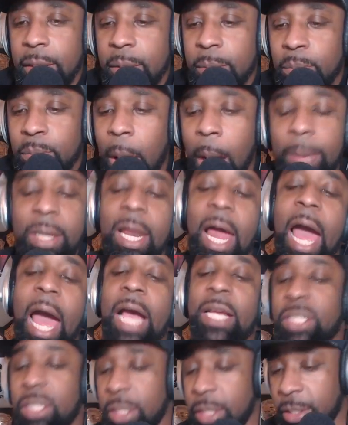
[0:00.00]
Bobby
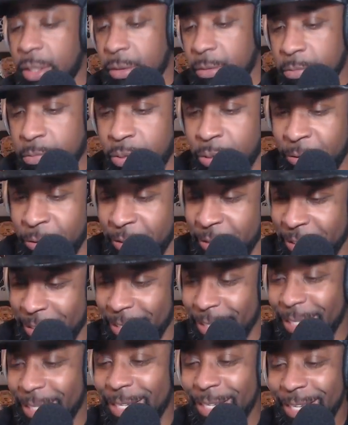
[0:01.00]
Lashley.
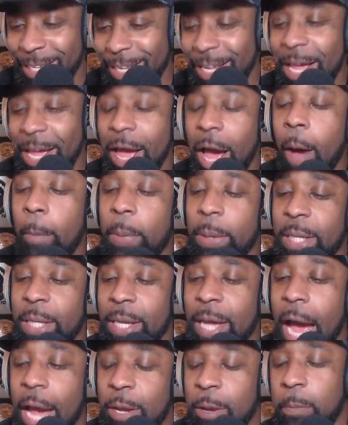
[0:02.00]
I'll pick the
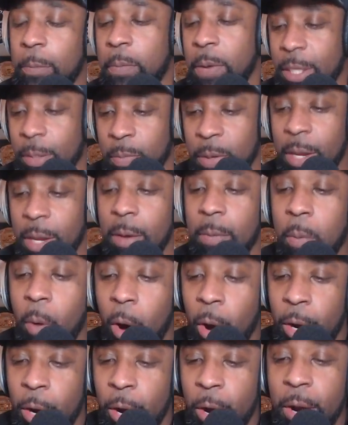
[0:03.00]
guy you picked to be a
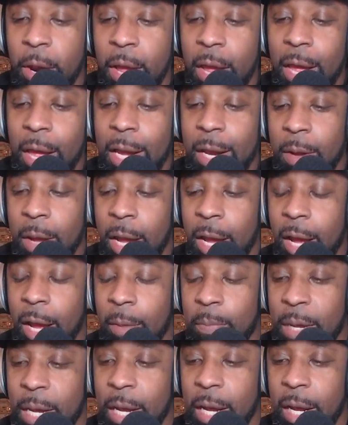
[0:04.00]
partner,
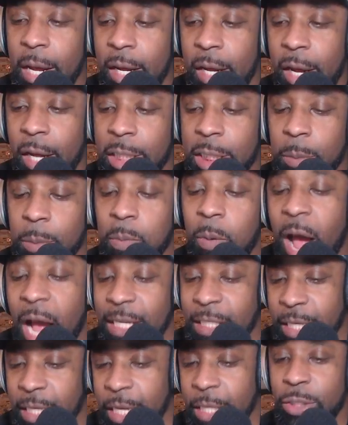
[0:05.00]
be a
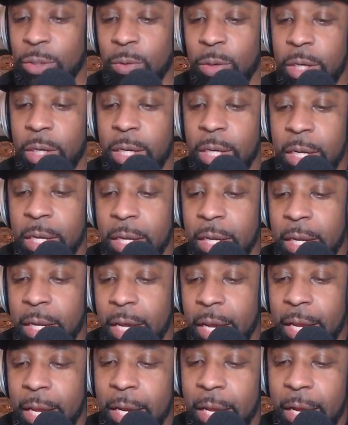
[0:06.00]
surprise entry
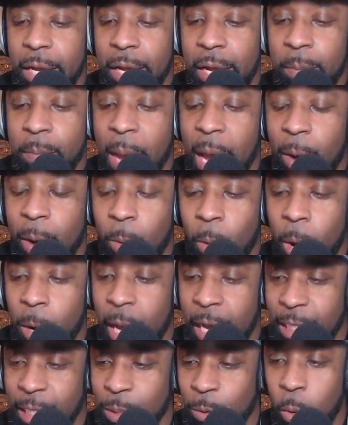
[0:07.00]
in the battle royal,
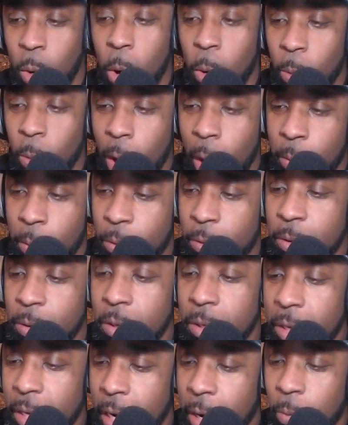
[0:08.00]
like it's a Royal Rumble,
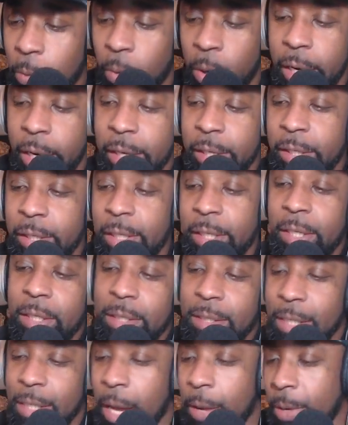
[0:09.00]
and win it.
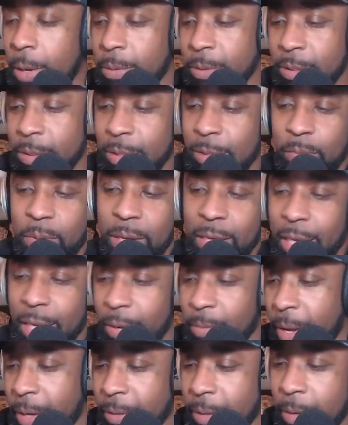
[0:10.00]
So I'm just gonna pick
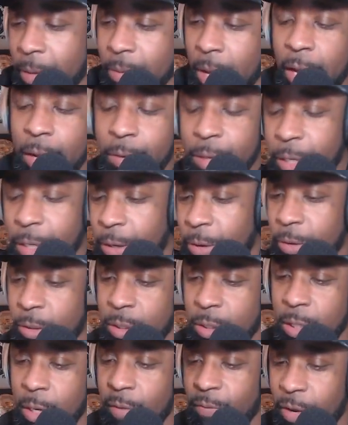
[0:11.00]
him. I don't even know
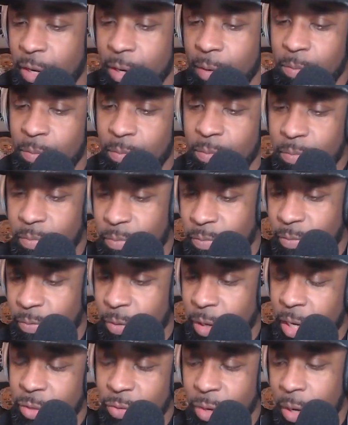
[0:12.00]
who's in the fucking
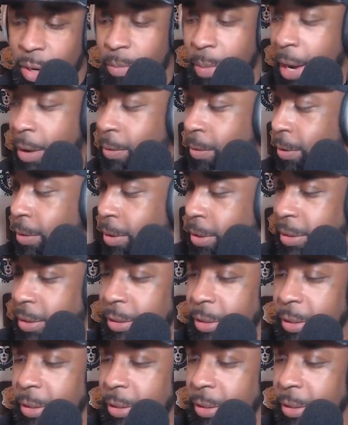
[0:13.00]
Andre battle royal.